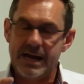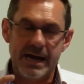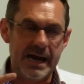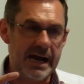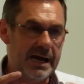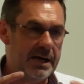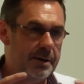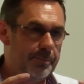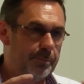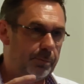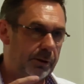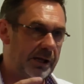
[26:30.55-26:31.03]

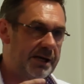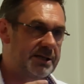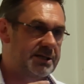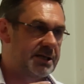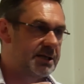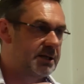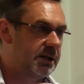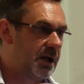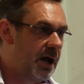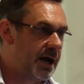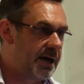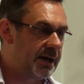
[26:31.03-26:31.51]
In
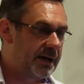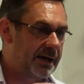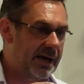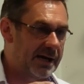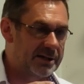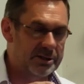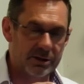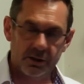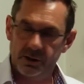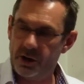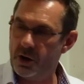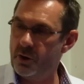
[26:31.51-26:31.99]
places like
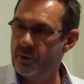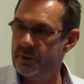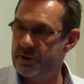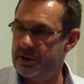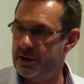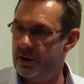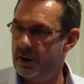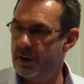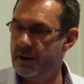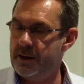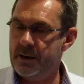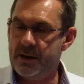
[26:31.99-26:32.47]

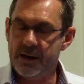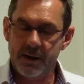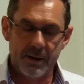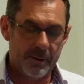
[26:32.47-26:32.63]
Catalonia,